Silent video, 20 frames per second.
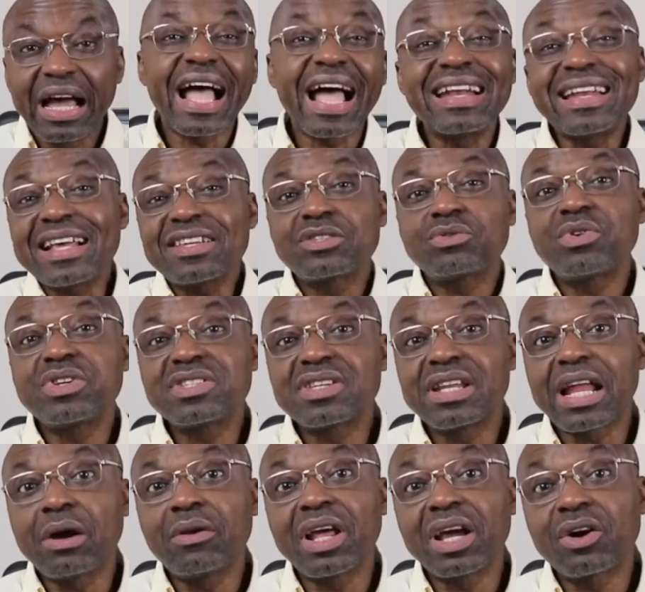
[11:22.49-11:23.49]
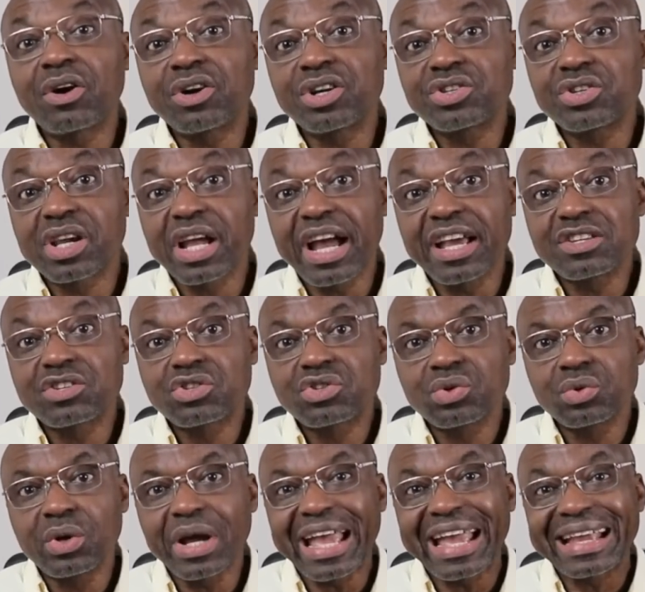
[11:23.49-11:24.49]
And that's the reason I will encourage you guys
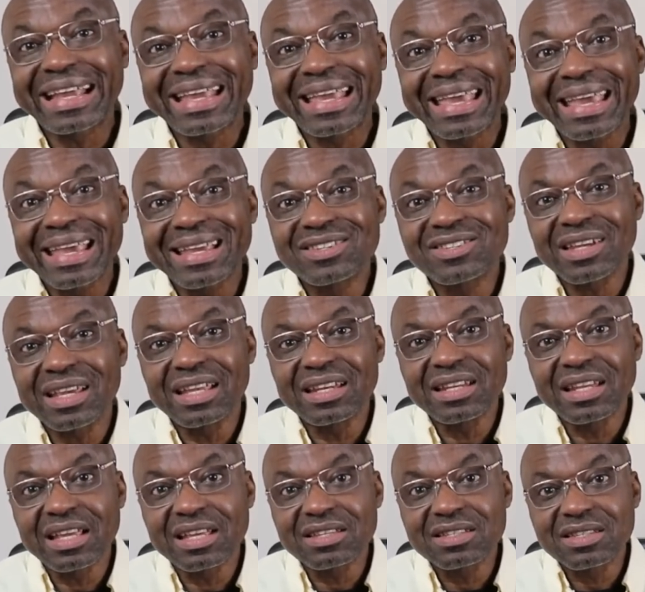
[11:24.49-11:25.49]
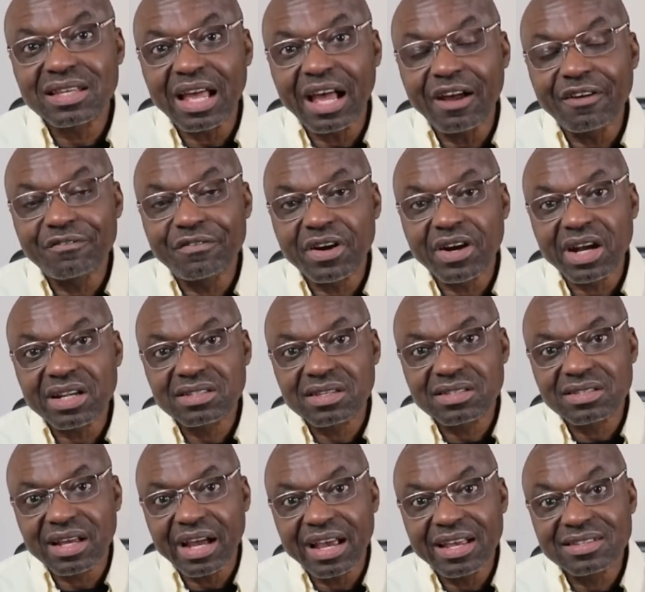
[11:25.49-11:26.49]
to engage in this very
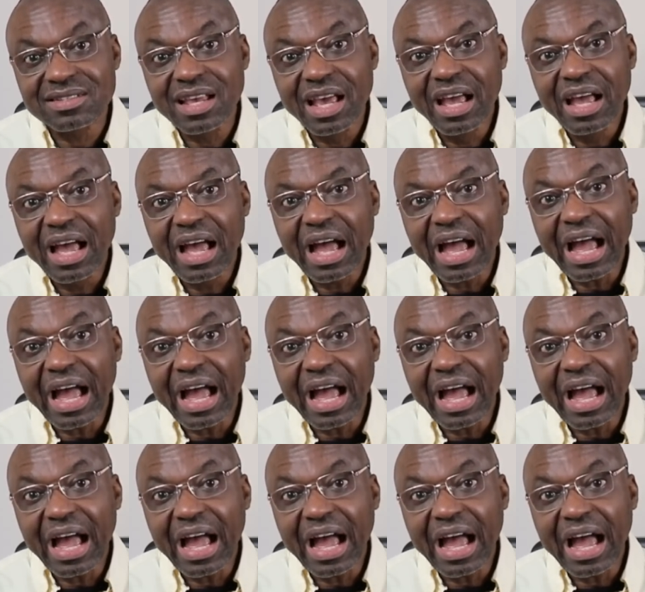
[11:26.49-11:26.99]
exercise,